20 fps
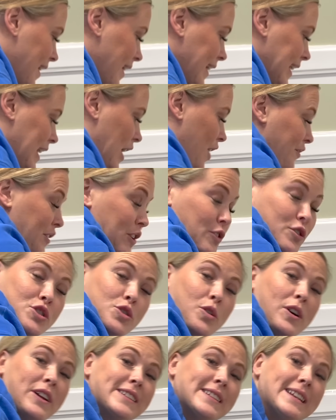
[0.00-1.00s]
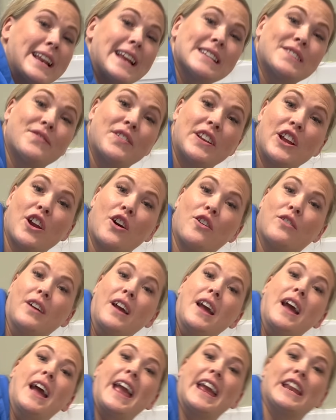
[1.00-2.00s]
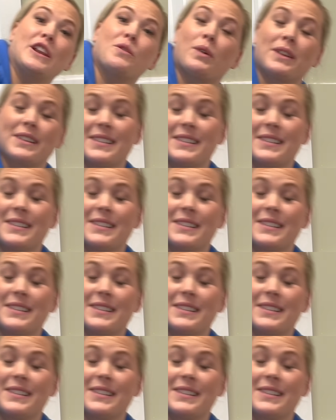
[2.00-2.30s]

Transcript: Now, if you enjoyed today's video and you want to